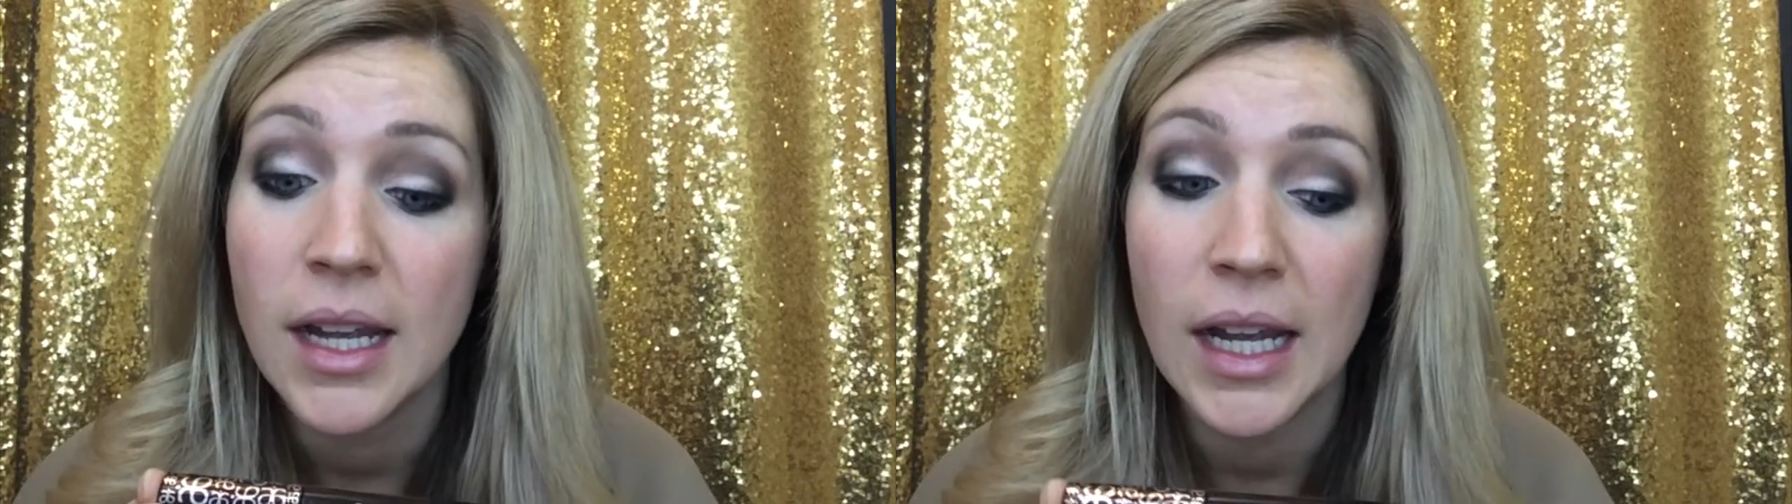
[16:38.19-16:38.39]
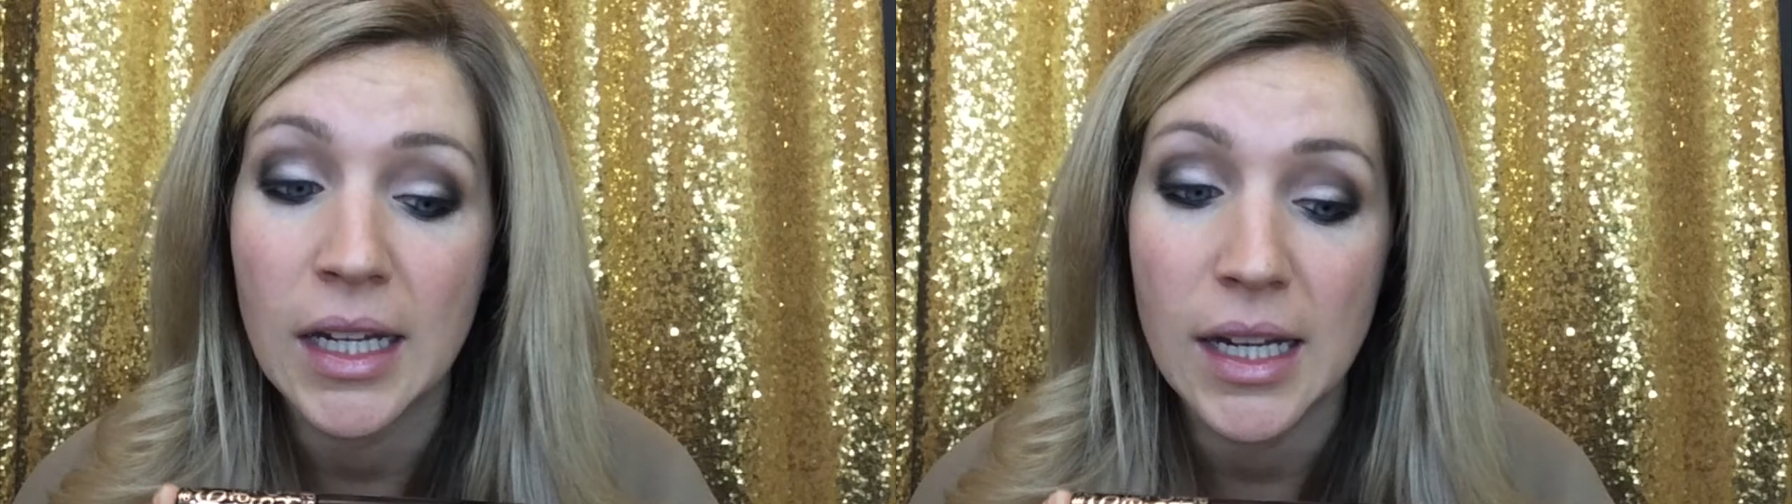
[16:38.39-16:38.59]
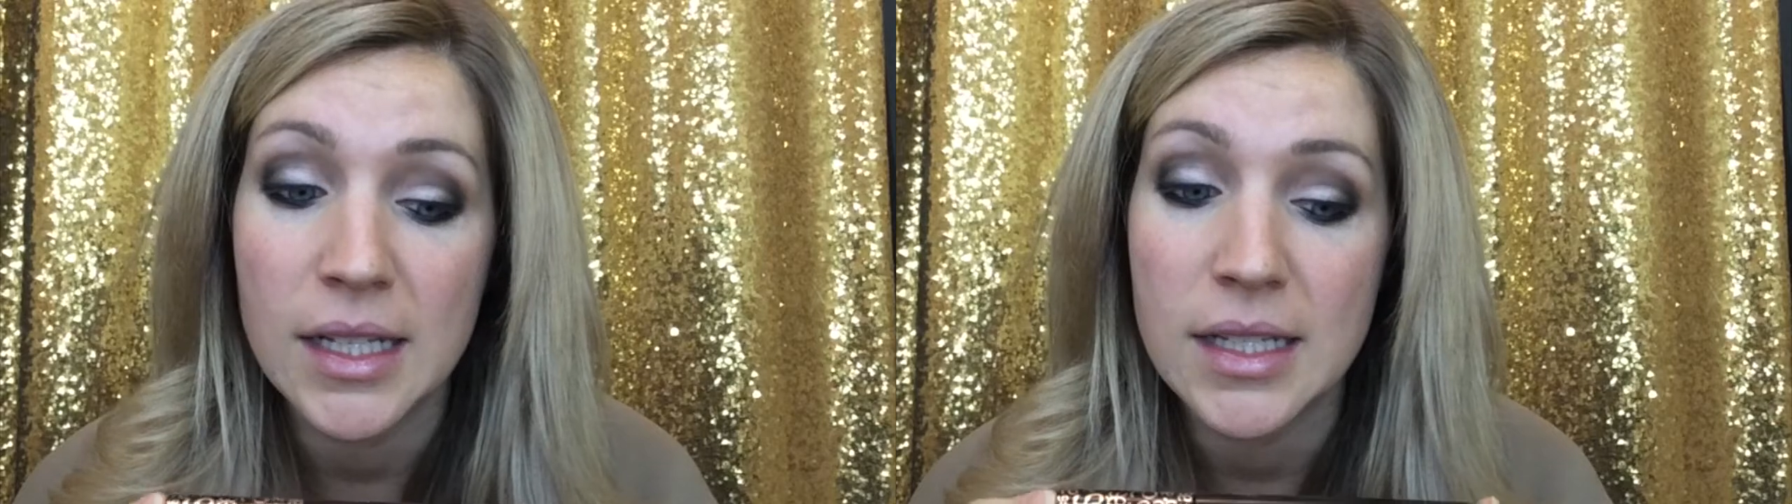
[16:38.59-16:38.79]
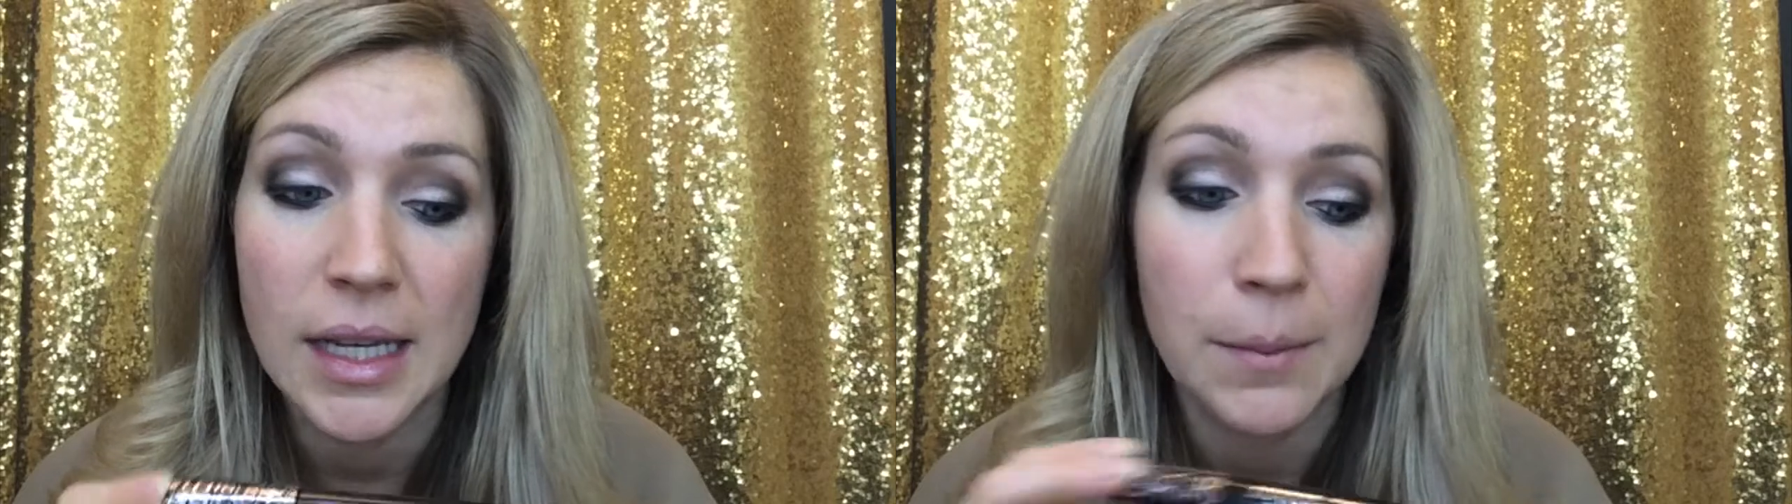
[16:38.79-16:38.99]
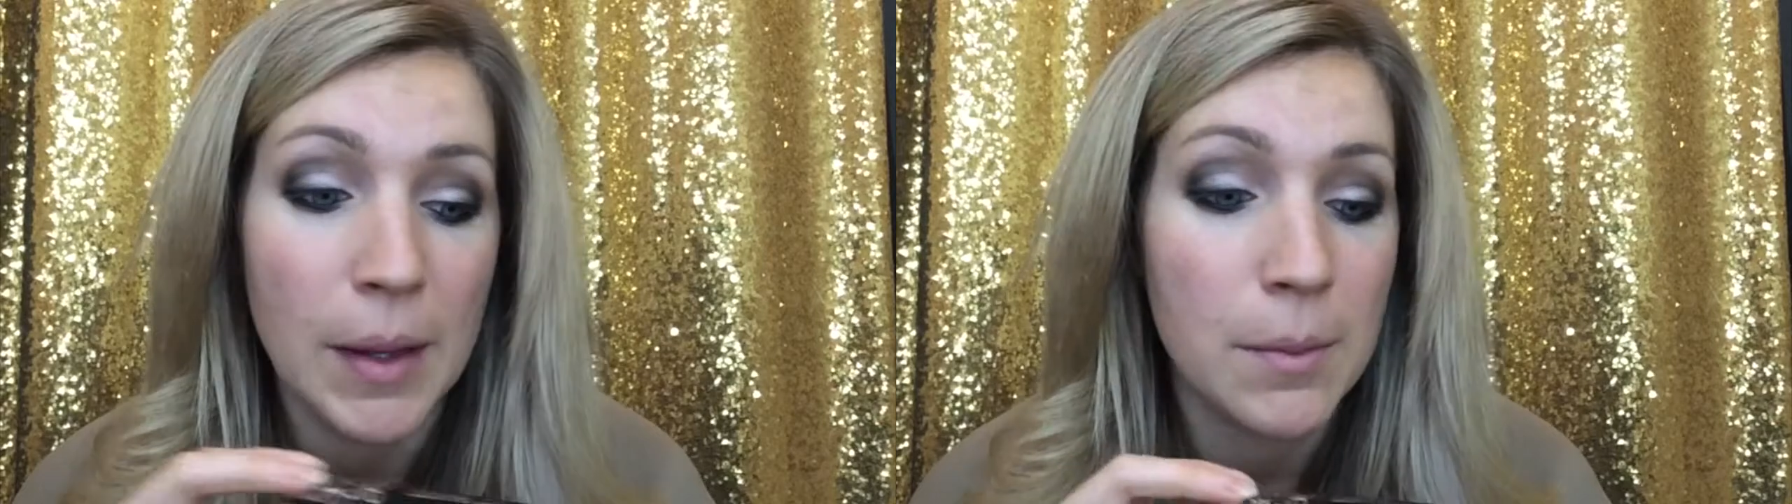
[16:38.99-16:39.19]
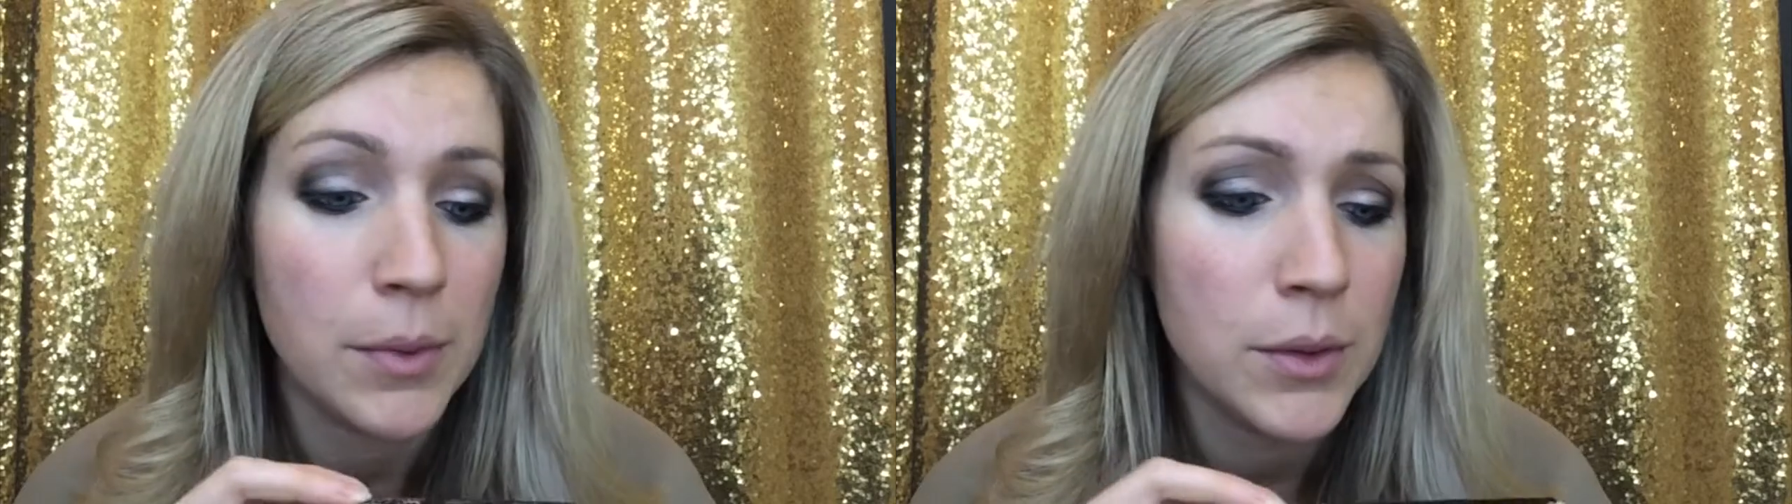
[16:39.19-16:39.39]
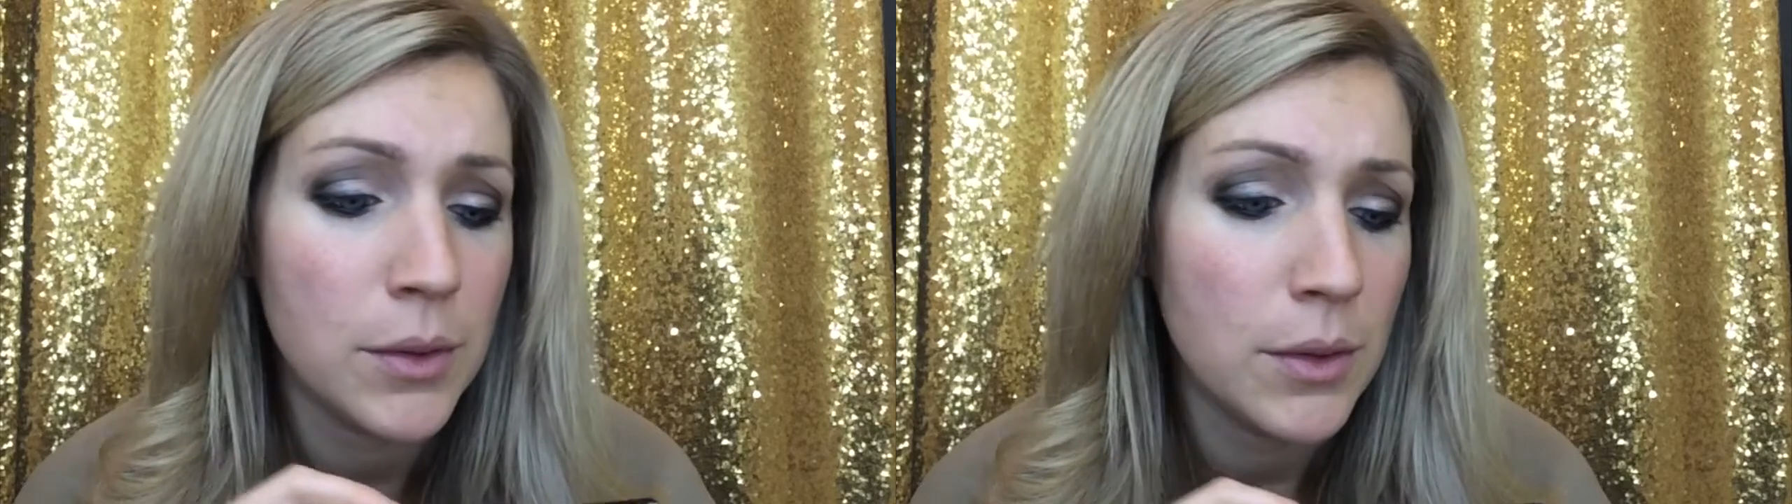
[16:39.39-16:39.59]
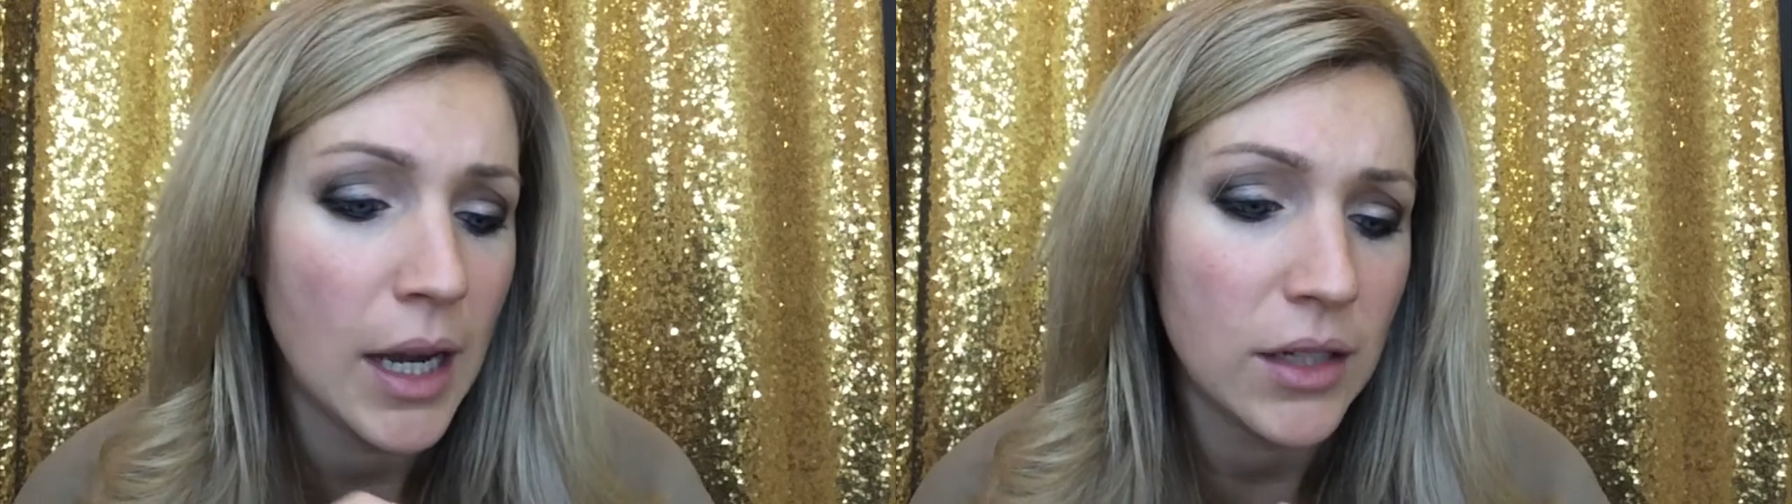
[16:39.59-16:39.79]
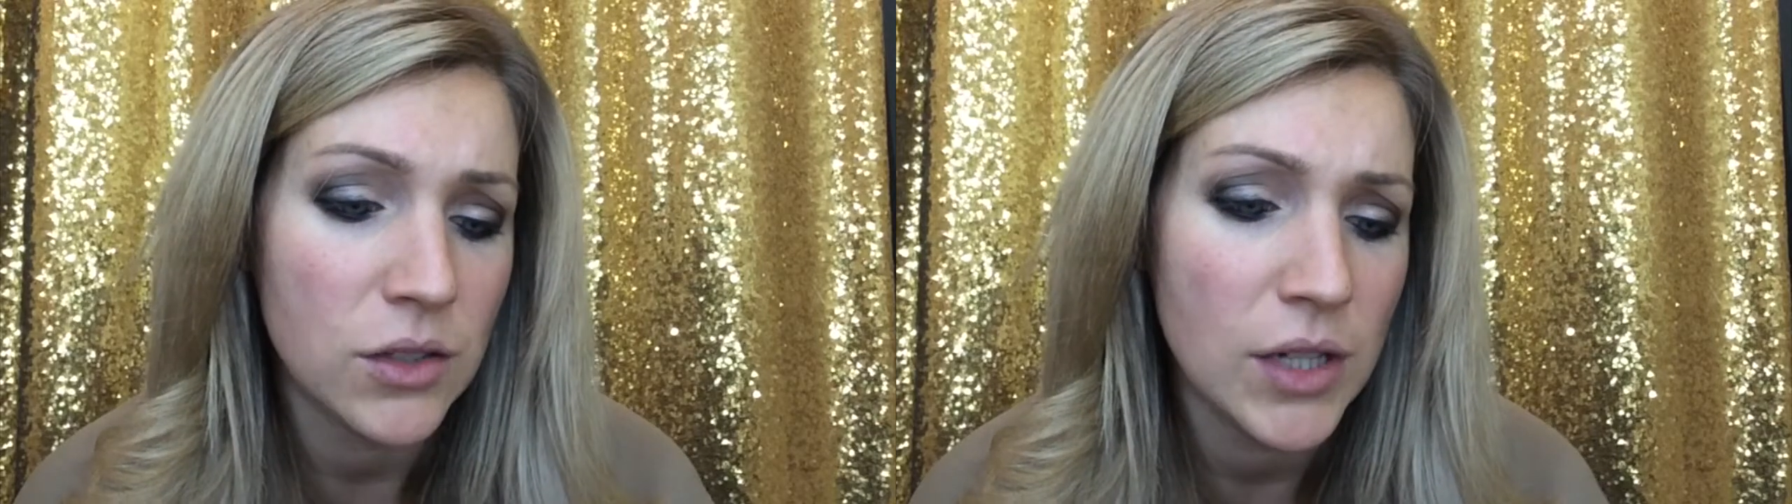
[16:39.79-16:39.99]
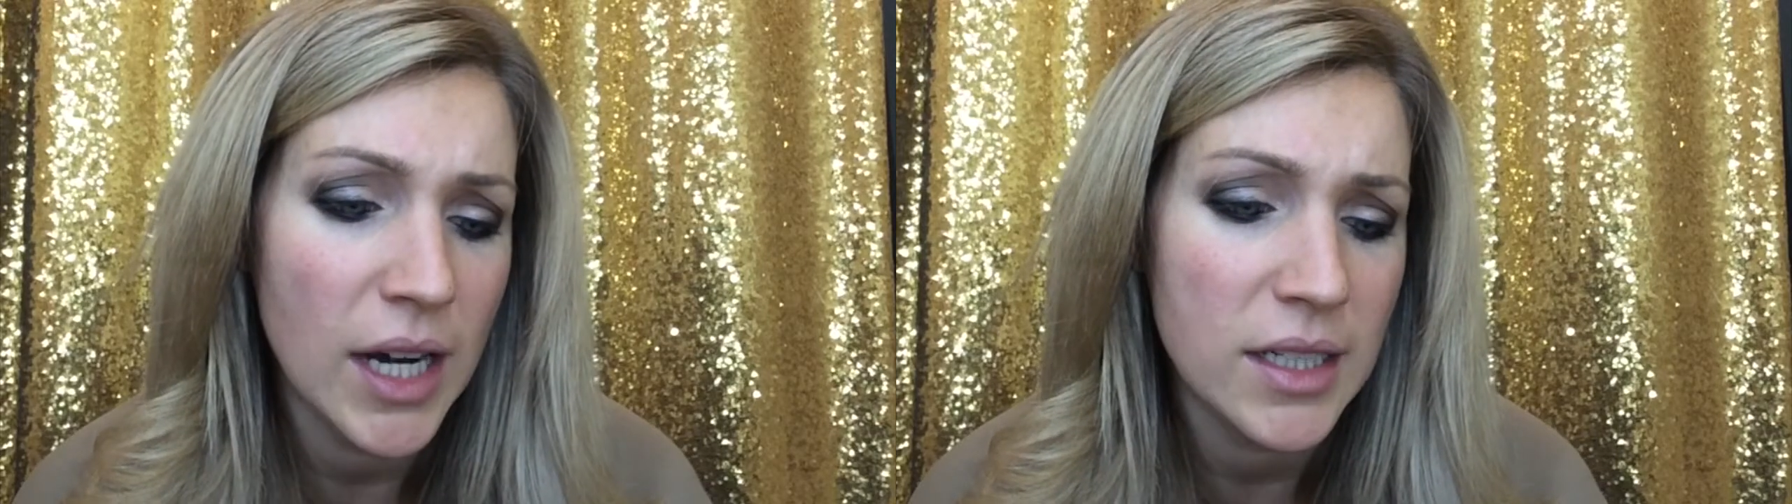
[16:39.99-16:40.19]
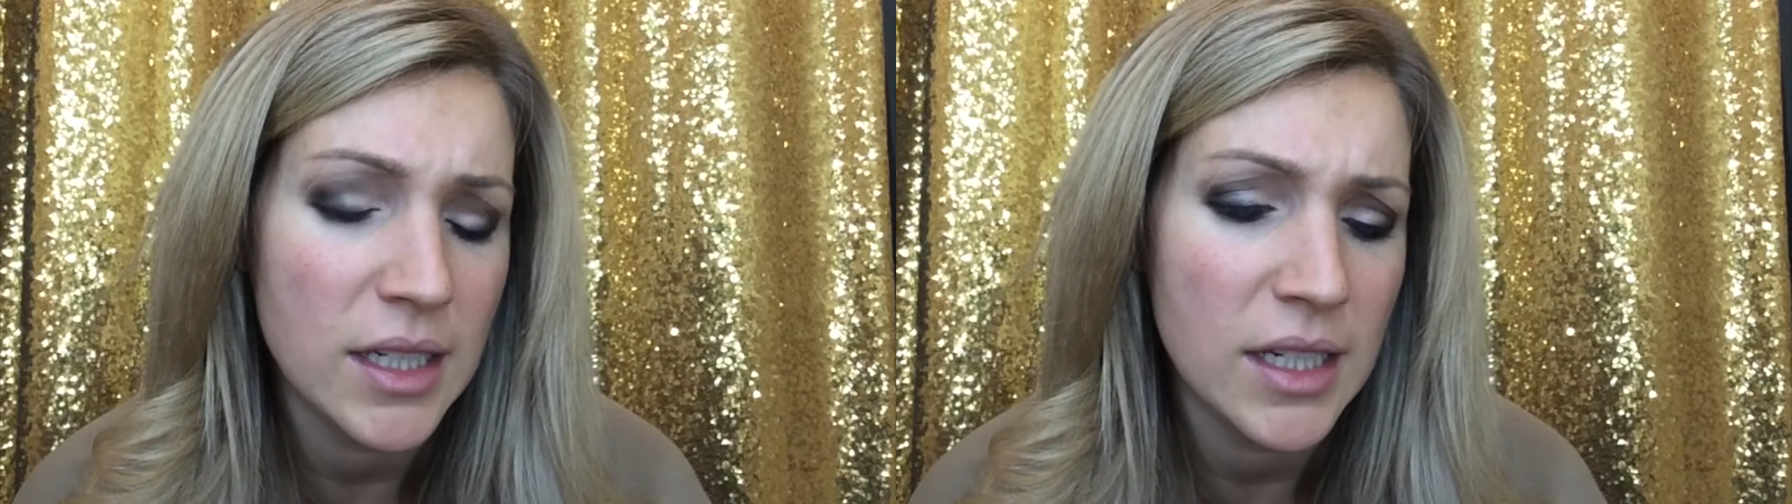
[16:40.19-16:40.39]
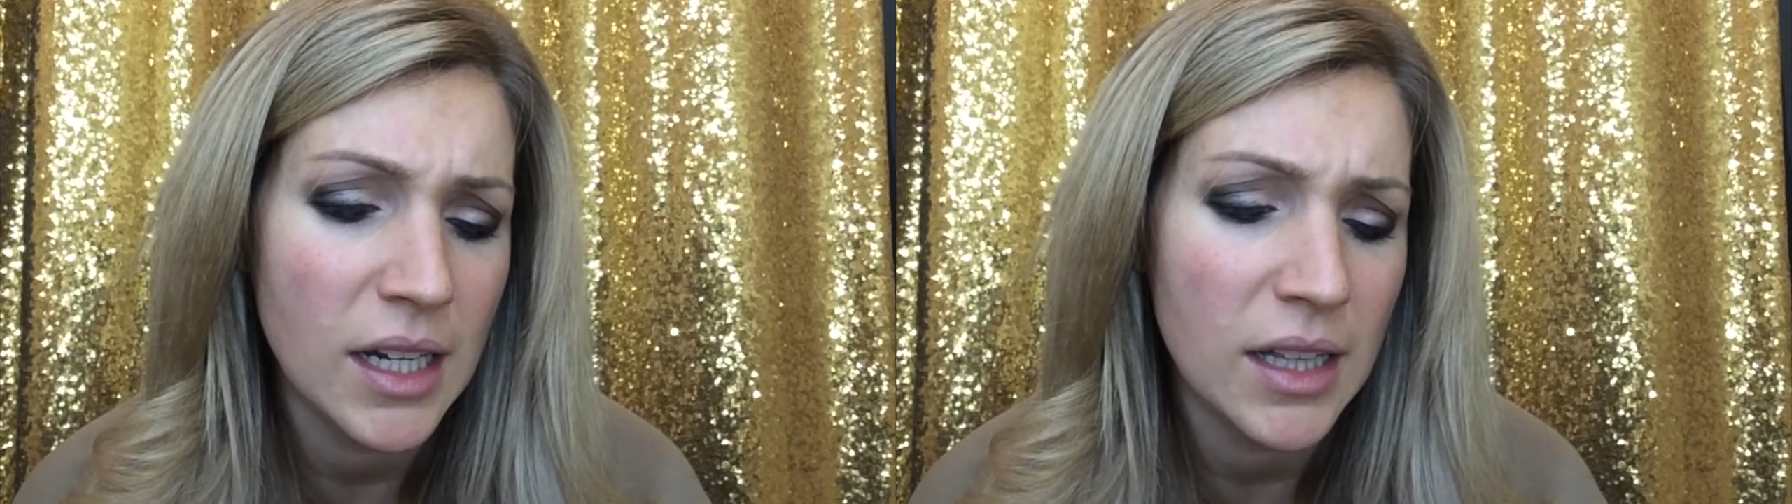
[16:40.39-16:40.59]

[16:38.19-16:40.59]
and it has like bamboo extract in it,